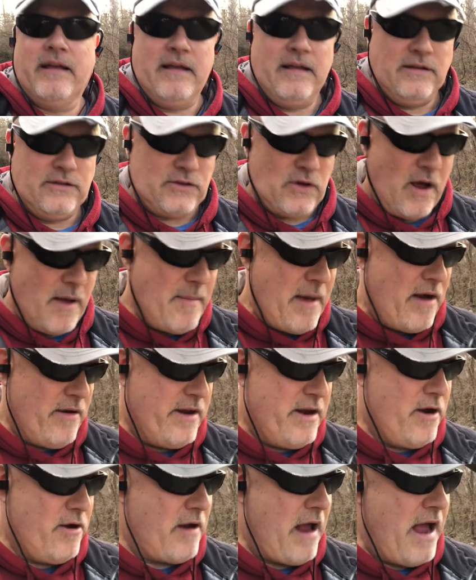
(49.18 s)
So I'm out
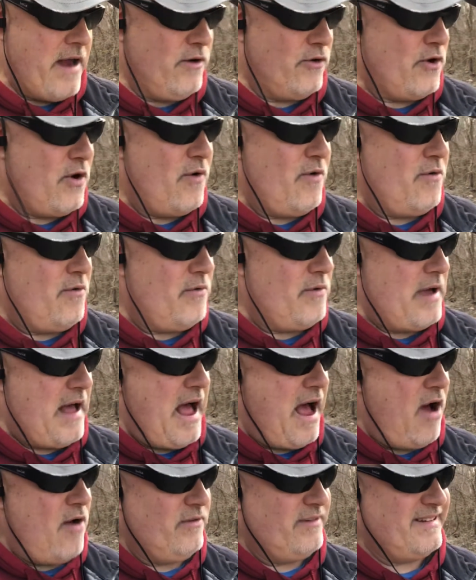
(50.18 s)
here. I don't know
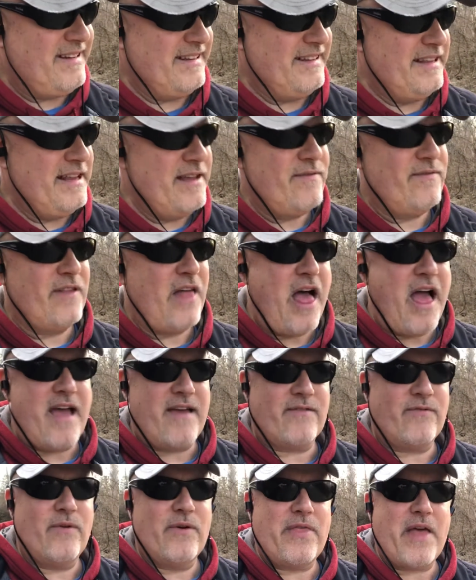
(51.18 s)
how to live
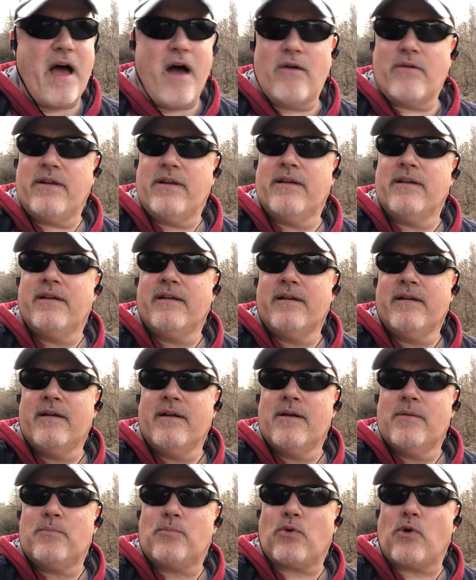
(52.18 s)
life without
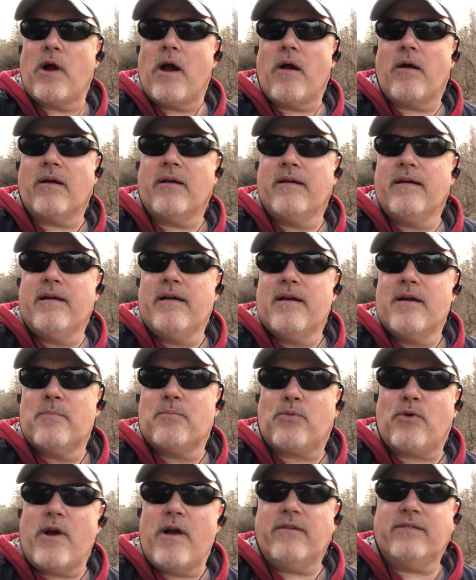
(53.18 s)
prayer.
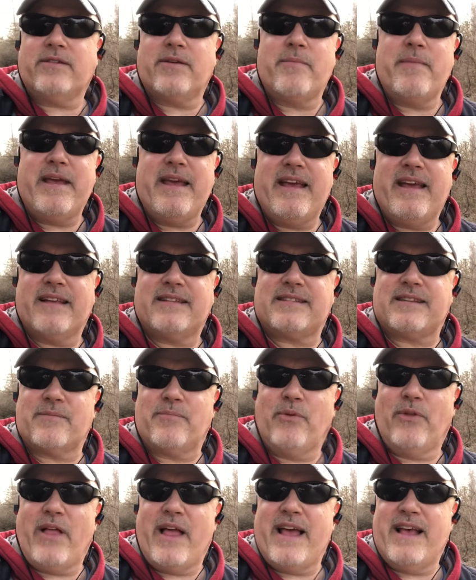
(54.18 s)
Prayer to me is the
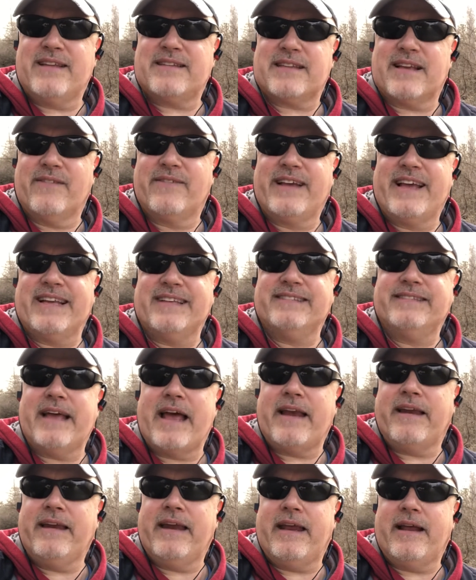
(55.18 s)
place of
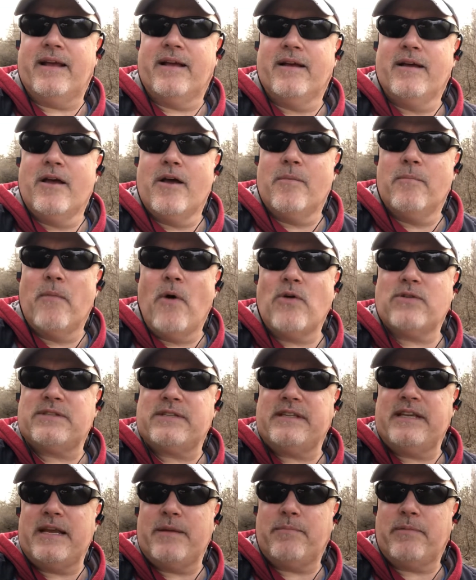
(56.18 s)
contending
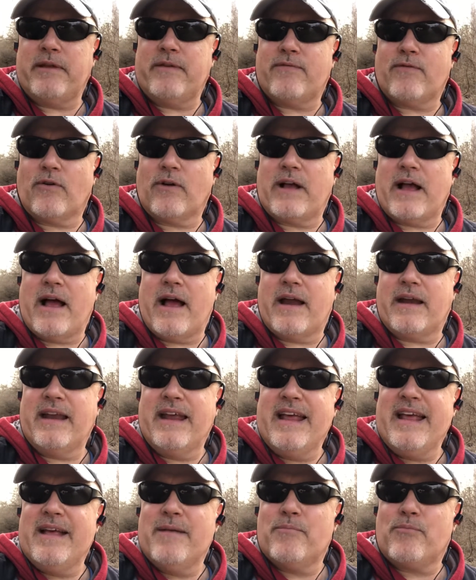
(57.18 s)
most deeply for God.
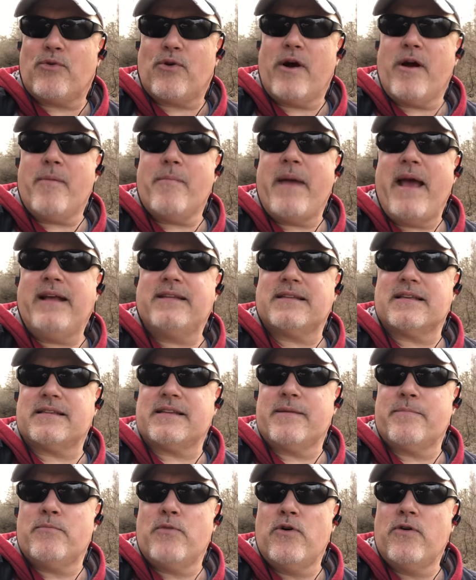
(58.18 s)
Prayer makes us
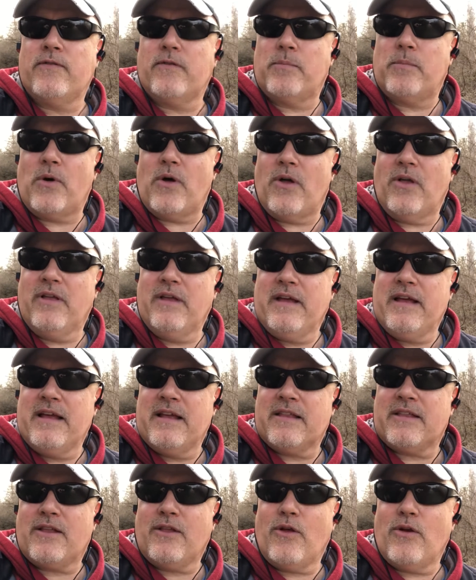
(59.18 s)
immovable.
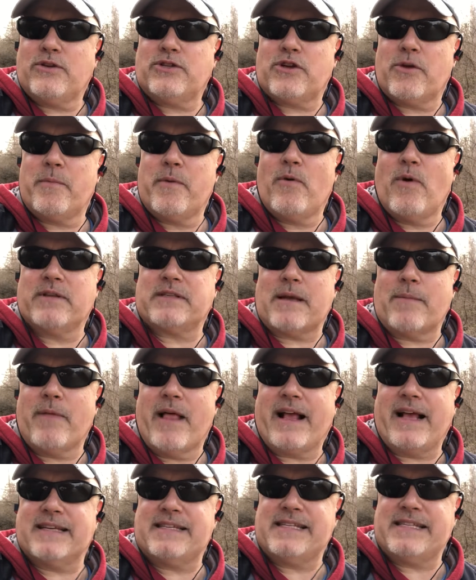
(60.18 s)
The Lord showed me once I'm
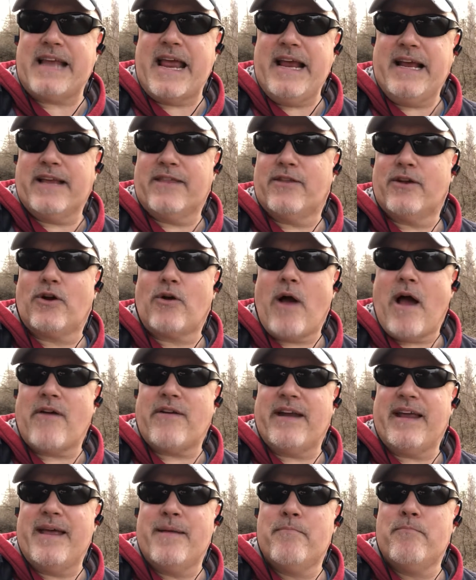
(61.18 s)
like a stake in the
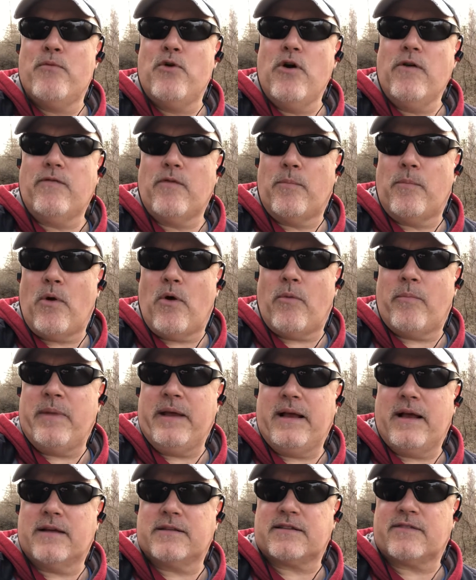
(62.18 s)
ground, immovable
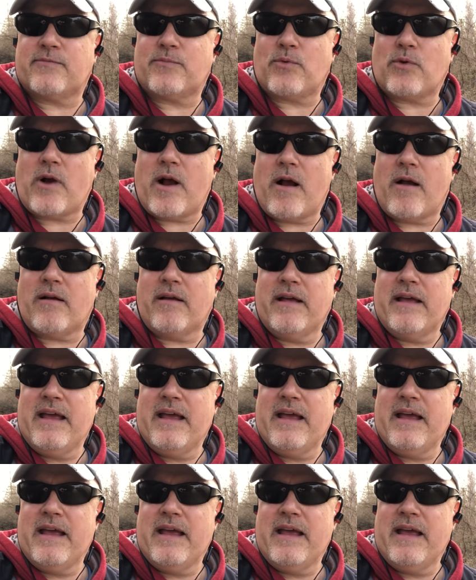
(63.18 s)
because of prayer.